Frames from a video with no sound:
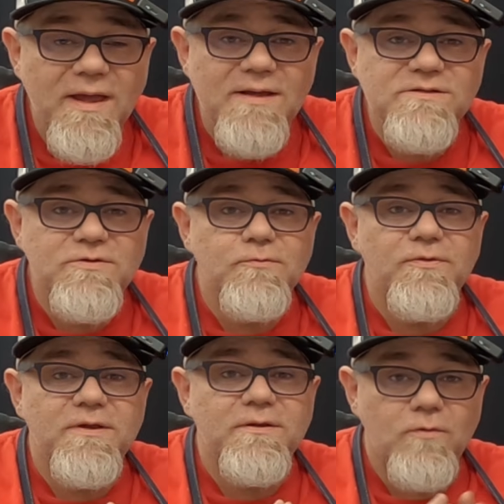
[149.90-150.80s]
guys who
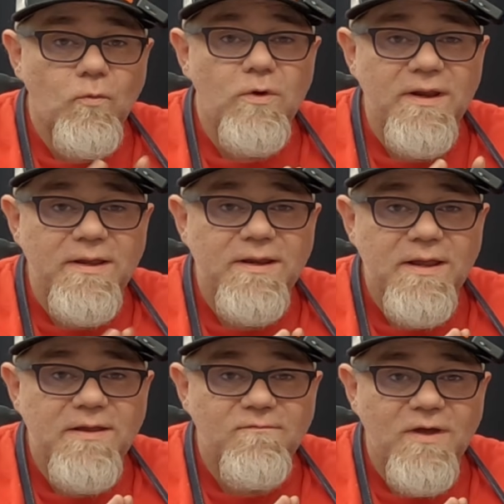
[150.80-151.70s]
think the
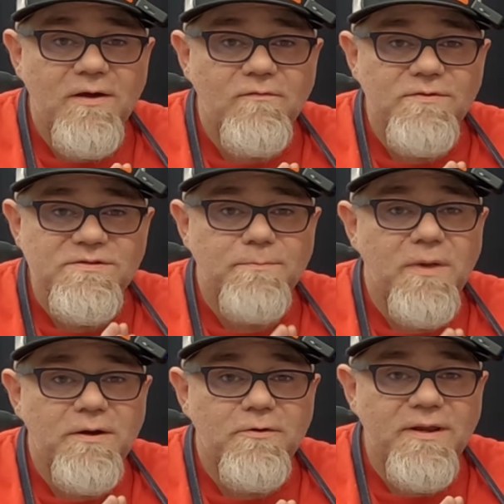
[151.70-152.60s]
188 valve is a
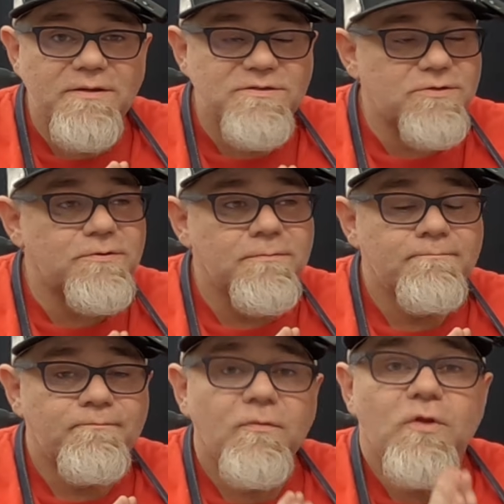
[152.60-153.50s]
better answer,
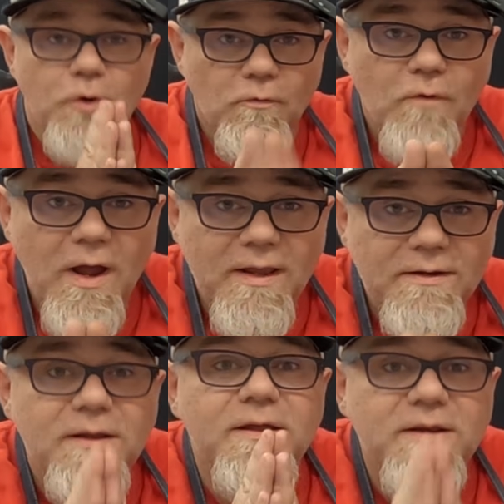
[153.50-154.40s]
you're right.
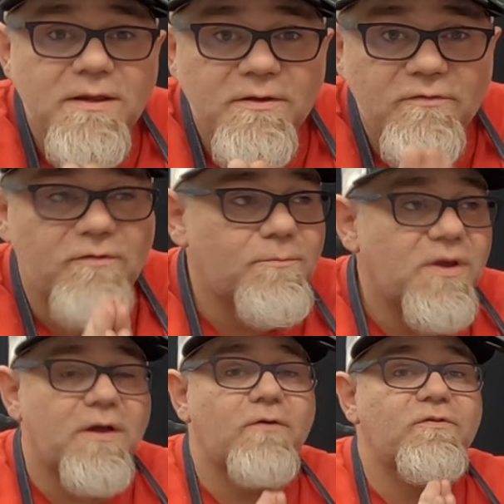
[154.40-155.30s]
It is
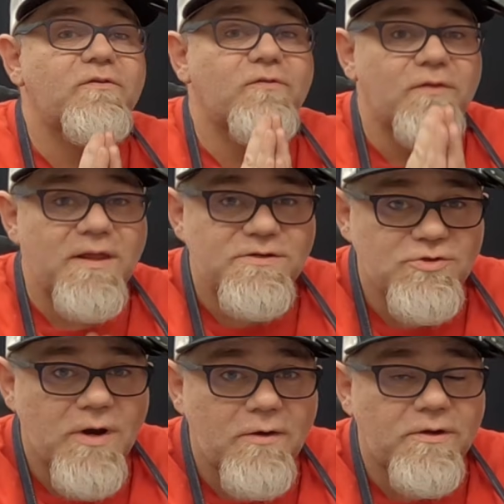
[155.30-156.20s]
because it's less
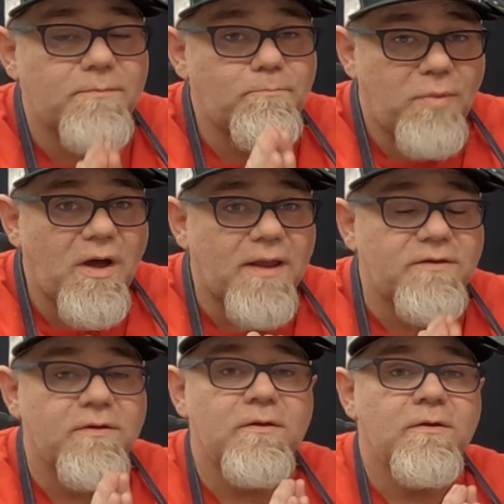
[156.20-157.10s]
shrouded. But
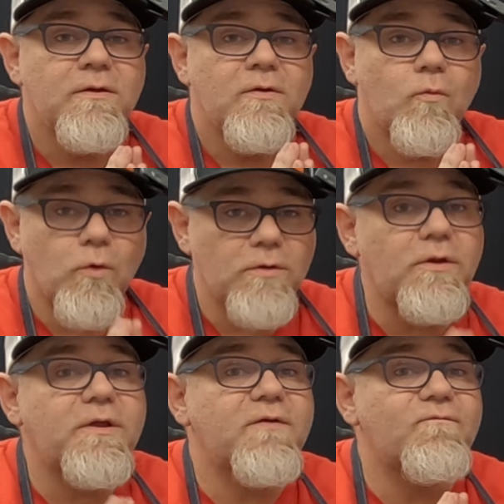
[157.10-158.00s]
we're
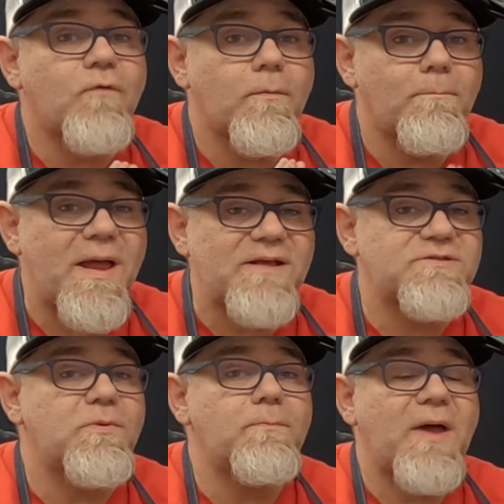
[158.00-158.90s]
looking for
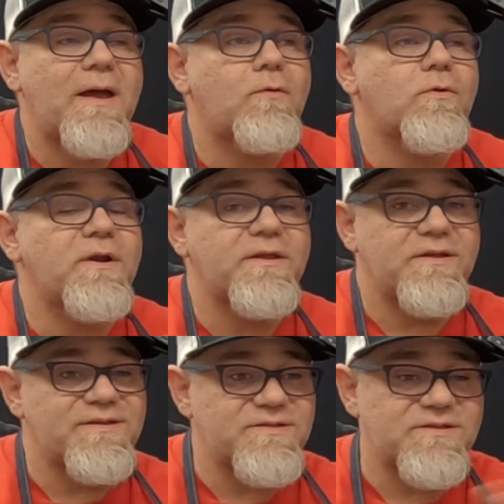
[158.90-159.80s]
maximum power in
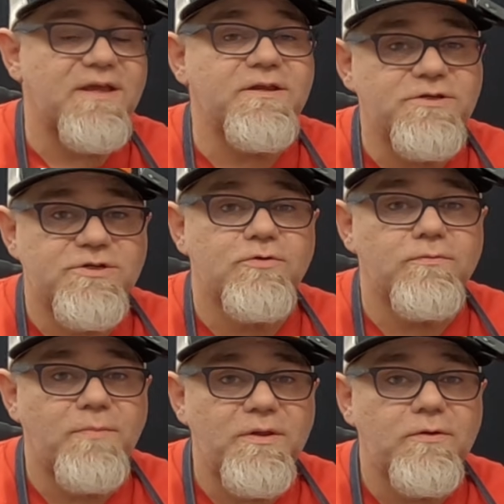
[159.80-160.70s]
this stage two
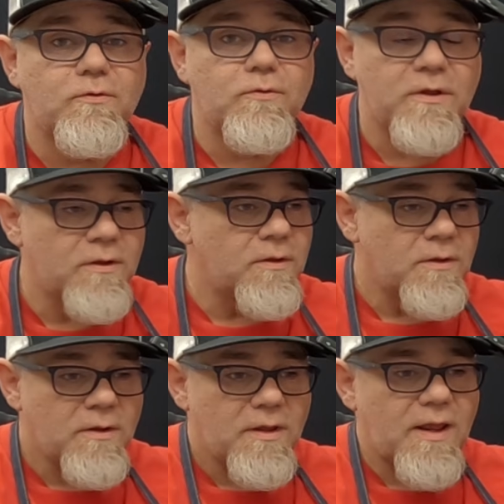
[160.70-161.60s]
build.
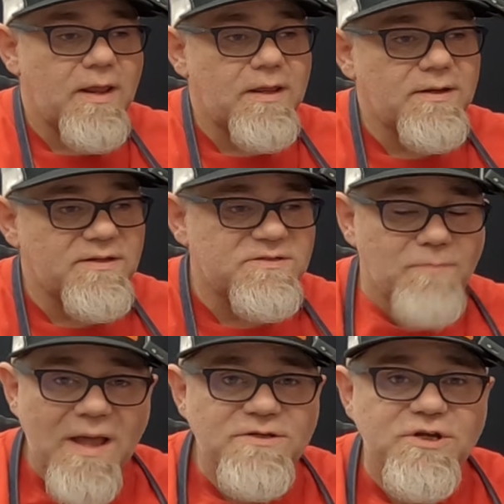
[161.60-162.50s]
And it's my